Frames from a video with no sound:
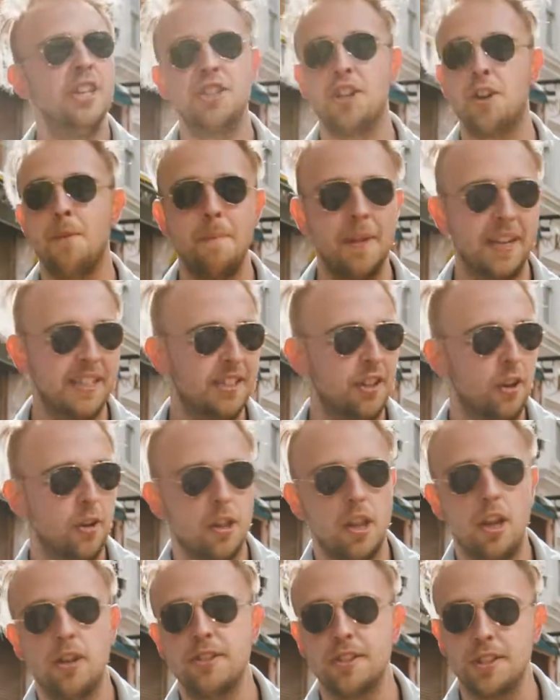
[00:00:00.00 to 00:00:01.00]
So you're mixing up
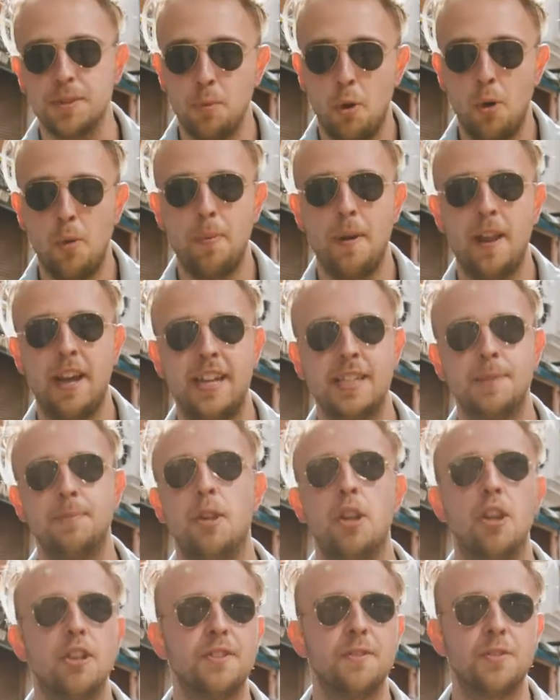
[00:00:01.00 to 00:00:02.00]
loads of small plates,
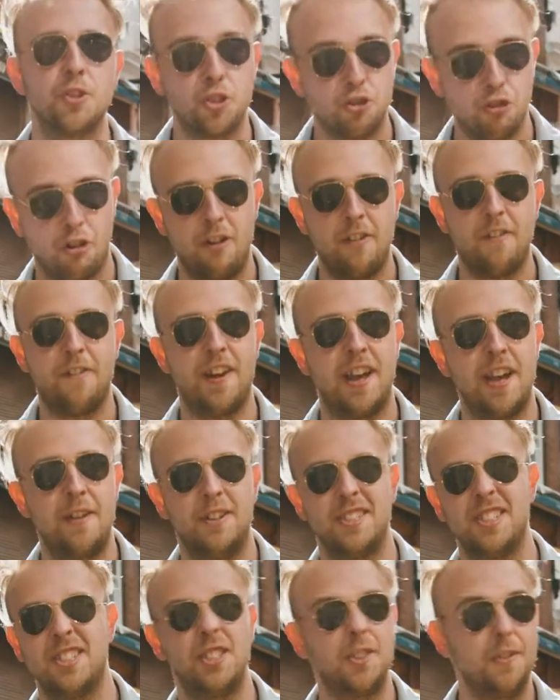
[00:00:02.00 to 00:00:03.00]
but lots of strong
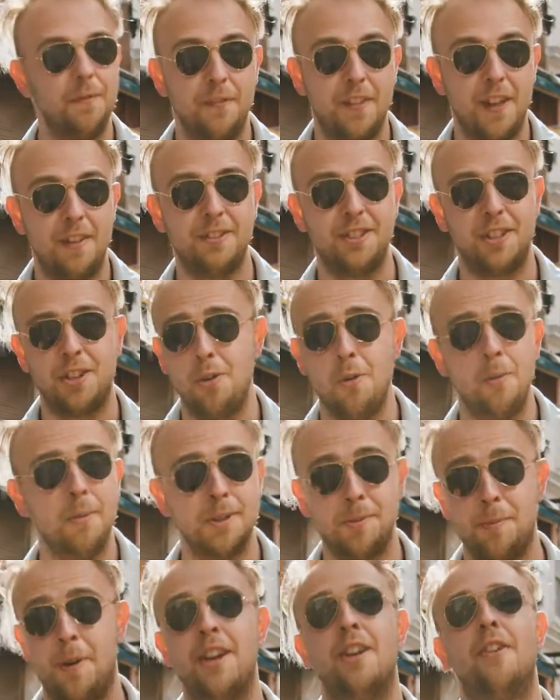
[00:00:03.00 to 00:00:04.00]
flavors. Some flavors that you
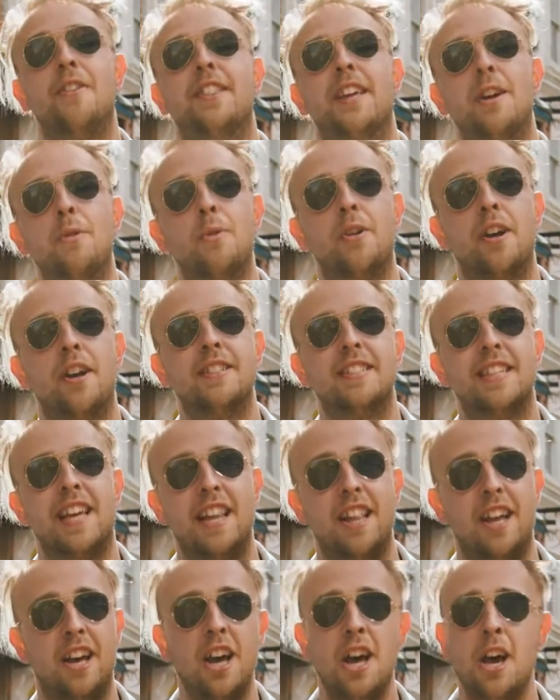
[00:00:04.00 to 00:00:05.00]
almost might not think will go
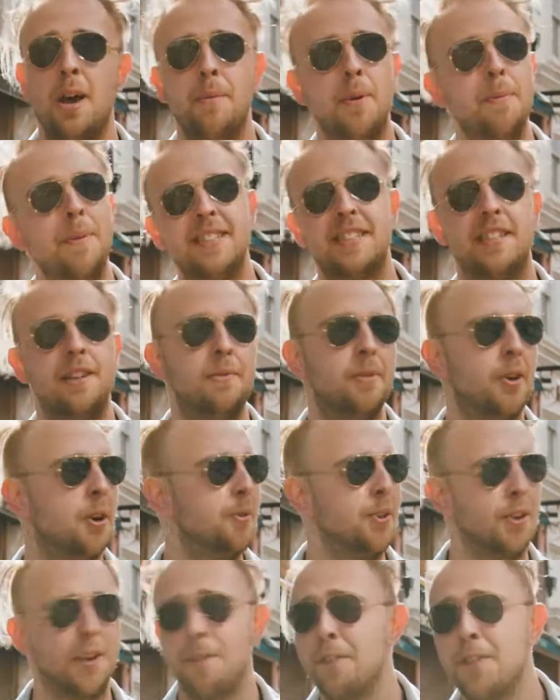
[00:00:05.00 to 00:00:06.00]
together, but you're mixing them up,
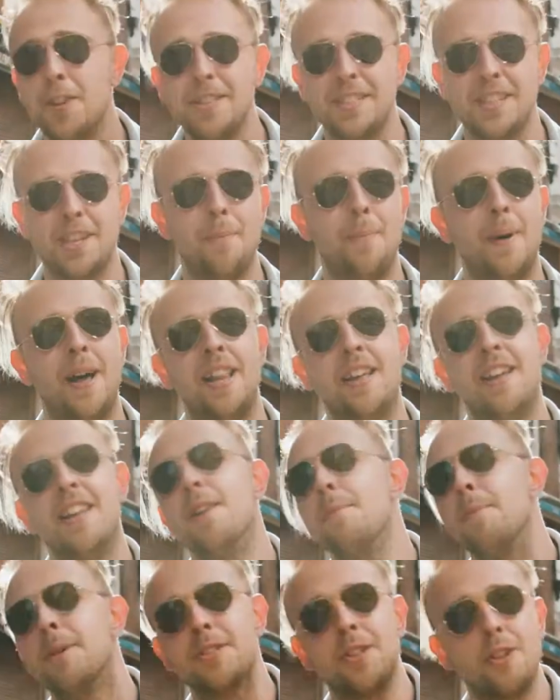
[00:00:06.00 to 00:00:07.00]
you're confusing your palate in
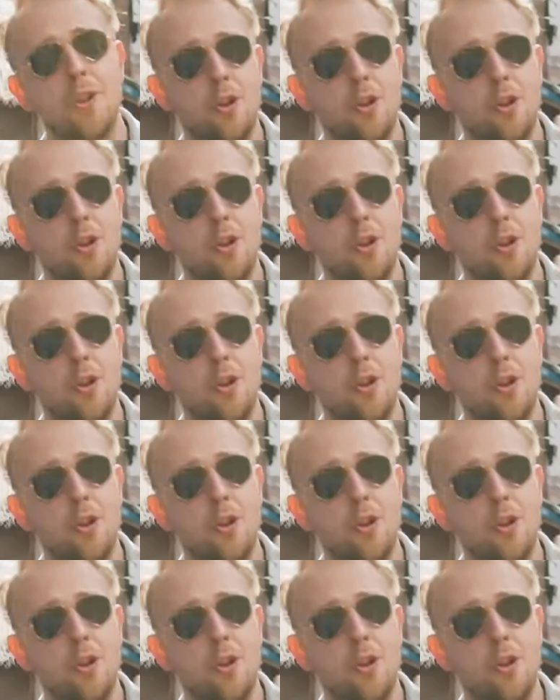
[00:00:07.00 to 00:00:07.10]
the most